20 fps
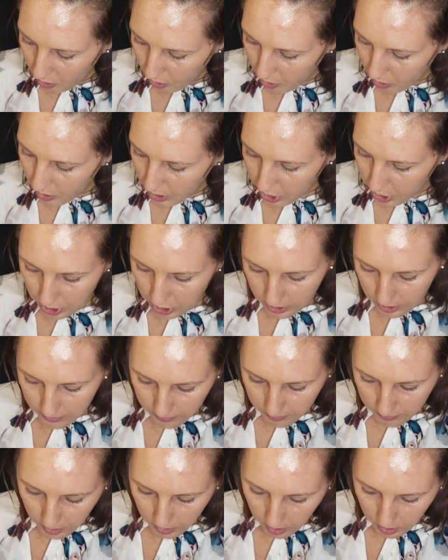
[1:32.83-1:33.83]

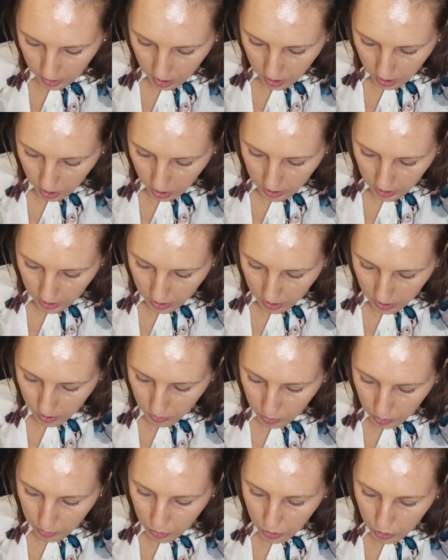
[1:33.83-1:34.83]
Question:
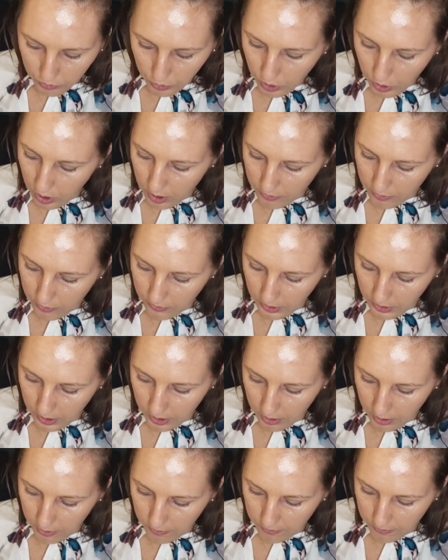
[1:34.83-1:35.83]
the removal of
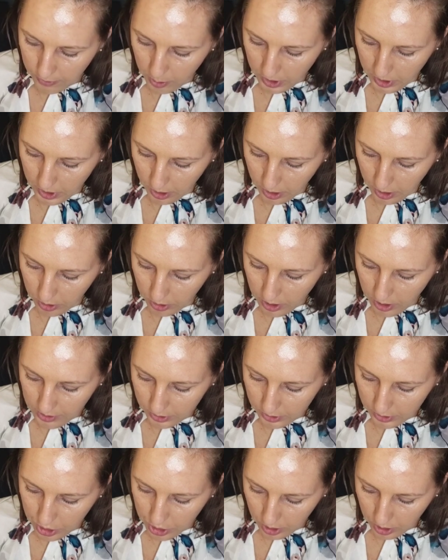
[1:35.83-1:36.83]
air from an
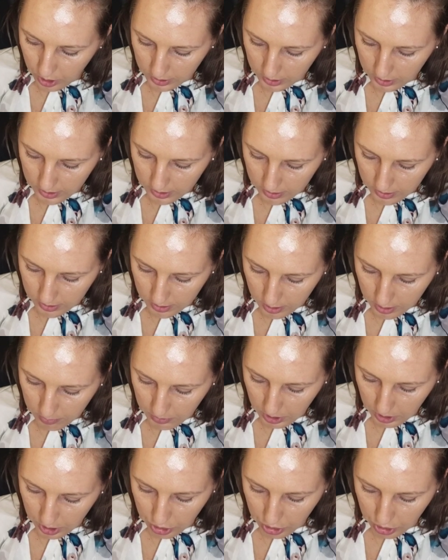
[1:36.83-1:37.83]
aircraft hydraulic
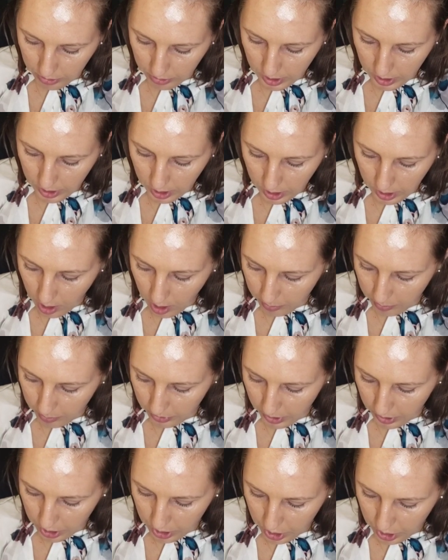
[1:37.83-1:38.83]
system is generally
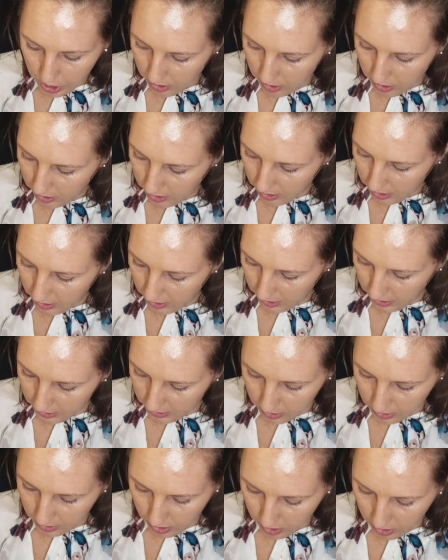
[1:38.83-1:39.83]
accomplished.
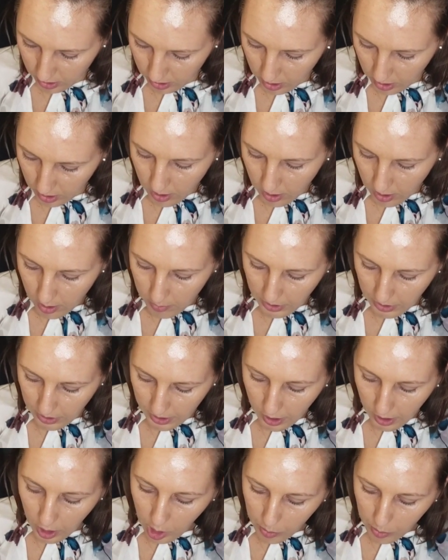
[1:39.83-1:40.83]
Answer:
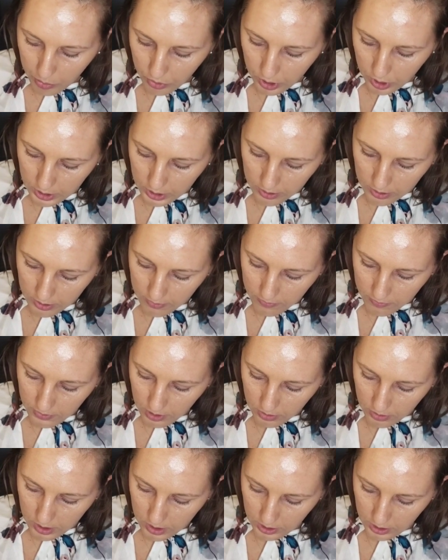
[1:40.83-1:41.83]
by operating the
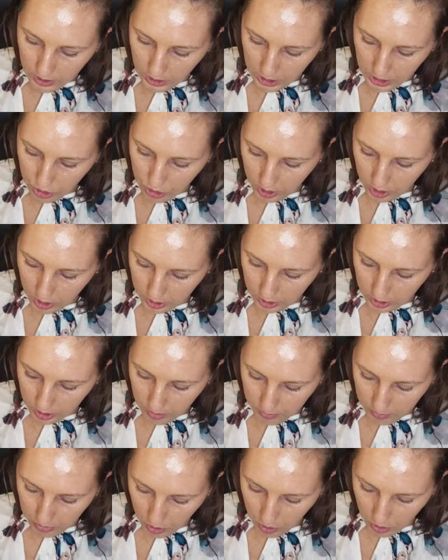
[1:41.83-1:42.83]
various hydraulic
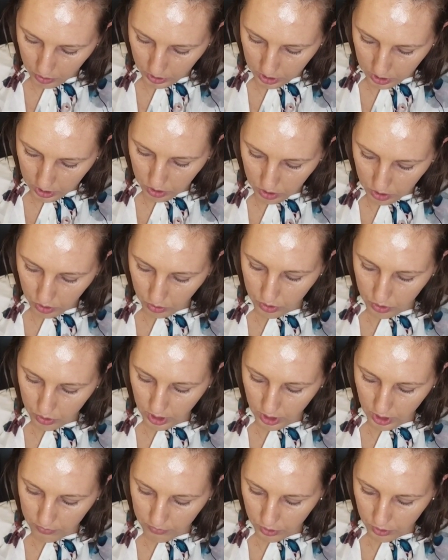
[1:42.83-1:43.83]
components through
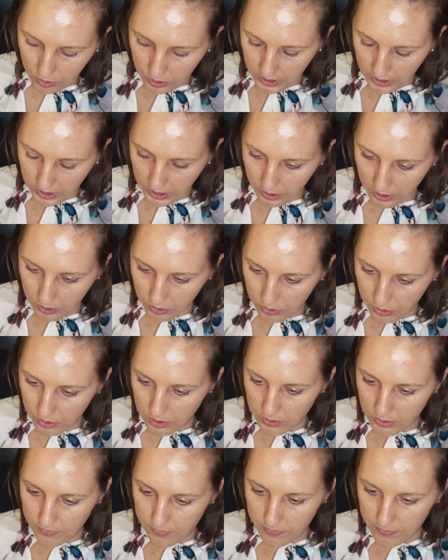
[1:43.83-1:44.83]
several
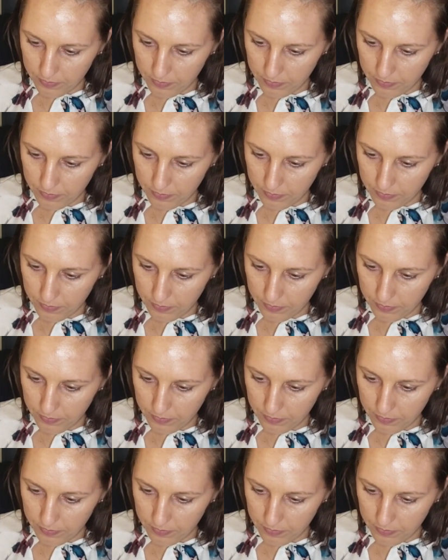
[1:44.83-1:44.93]
cycles.